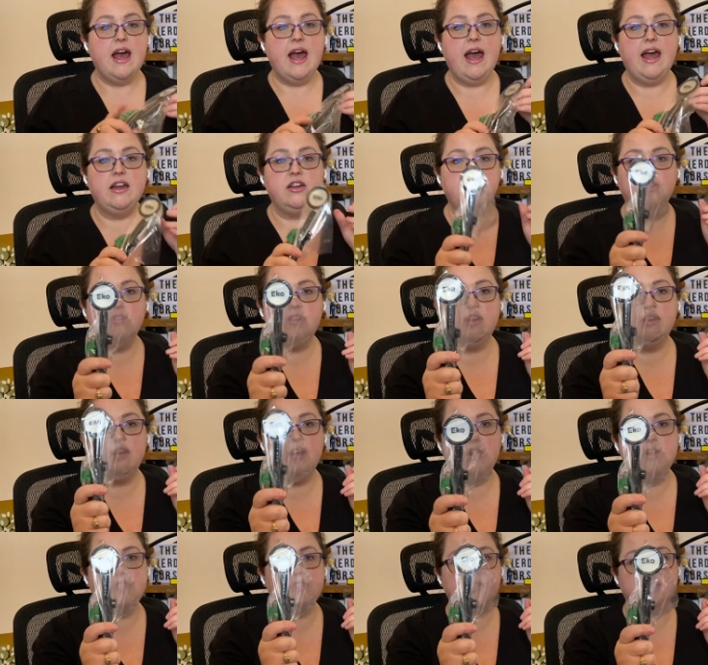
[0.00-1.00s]
And you can
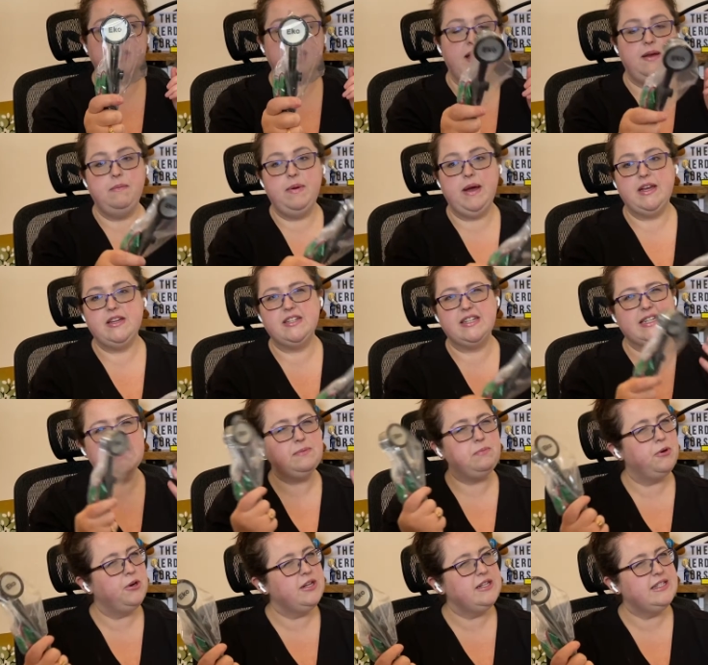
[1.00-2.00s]
auscultate patients.
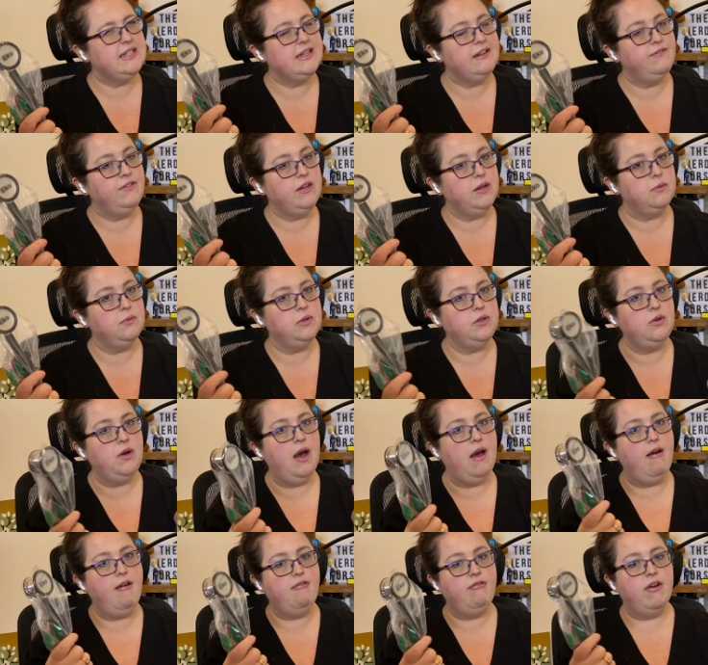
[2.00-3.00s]
Pretty significant when you
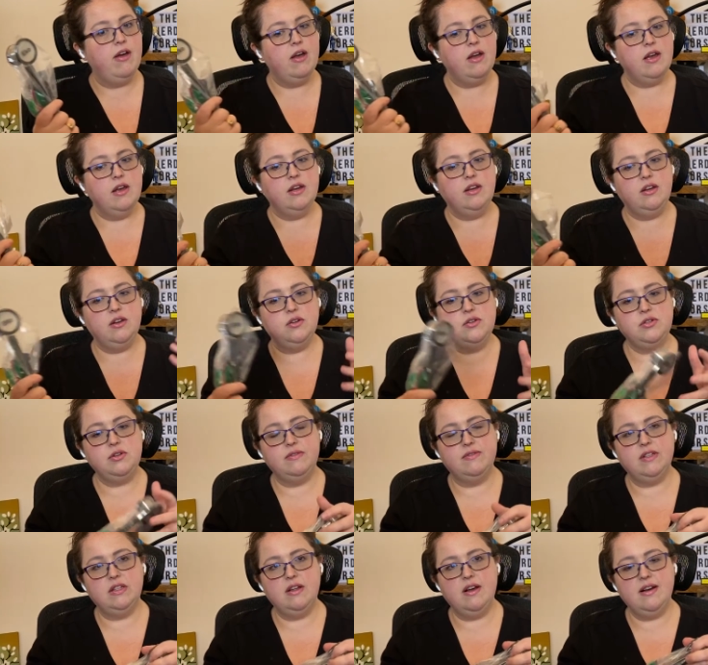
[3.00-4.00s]
have, you know, sort
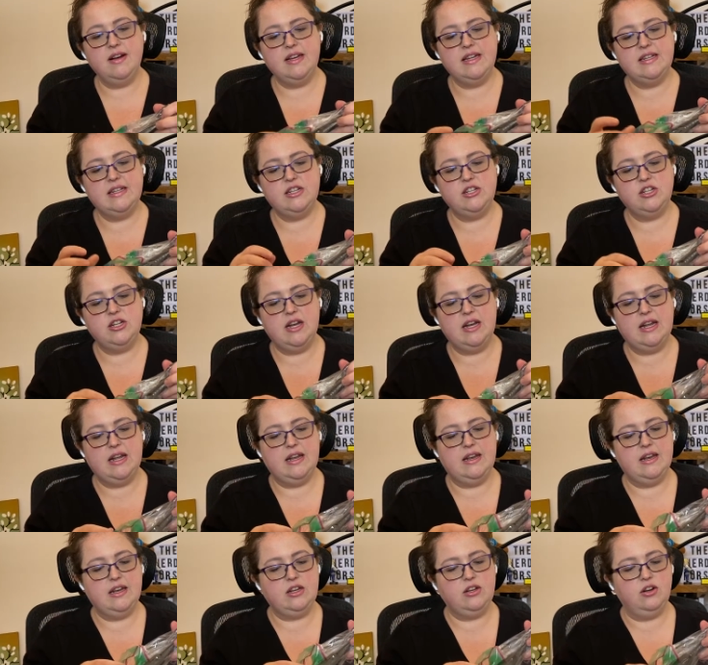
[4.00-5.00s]
of a lung condition
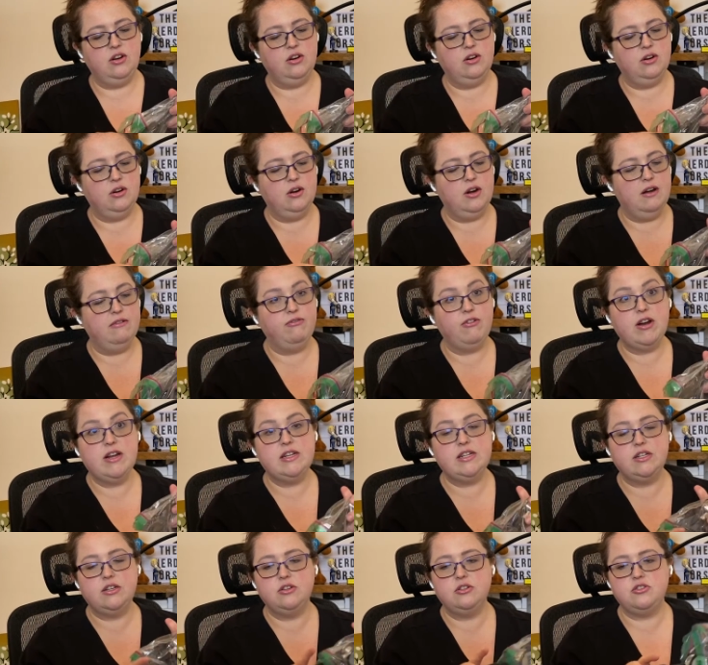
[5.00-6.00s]
and you're afraid
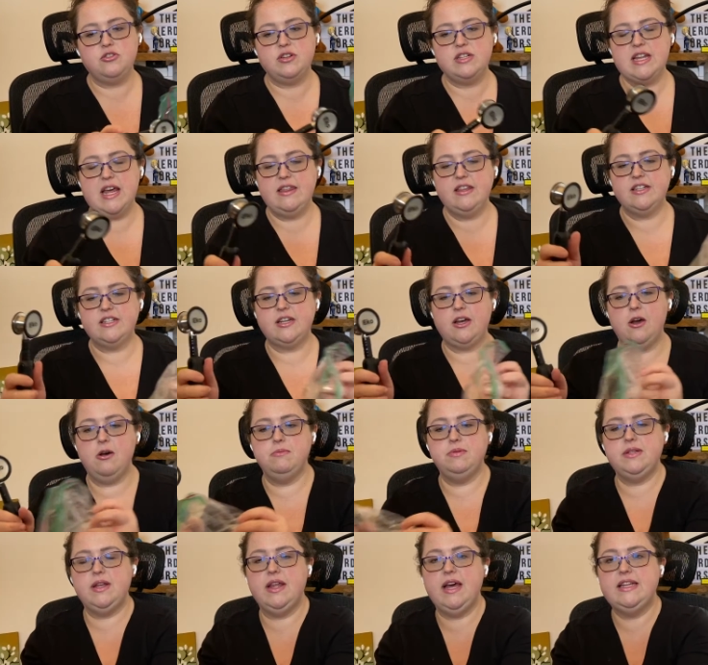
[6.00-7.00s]
to use your
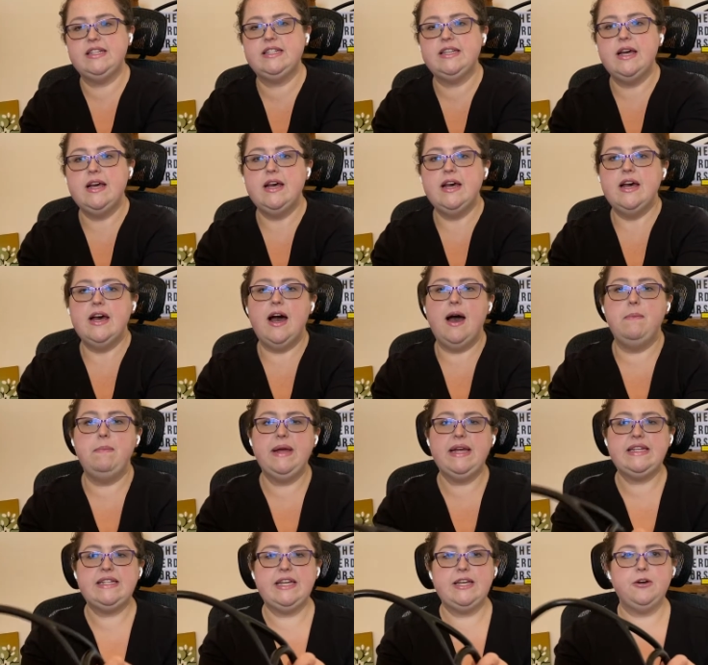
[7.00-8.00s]
stethoscope. So that's a
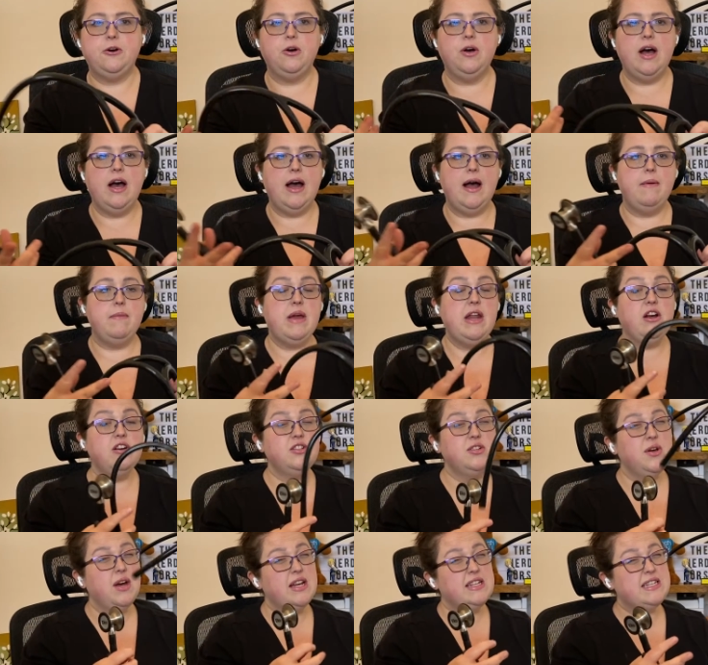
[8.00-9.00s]
big deal. Uh, it
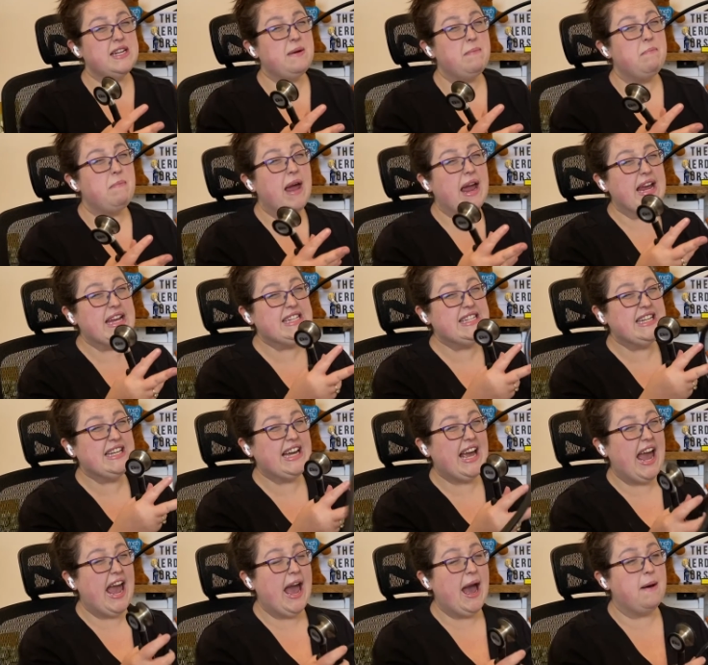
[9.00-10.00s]
also has an
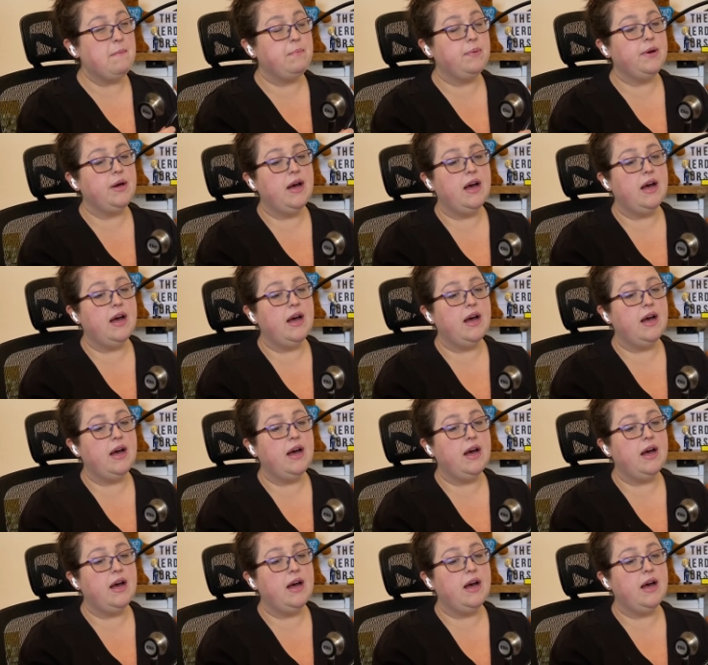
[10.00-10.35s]
amazing app.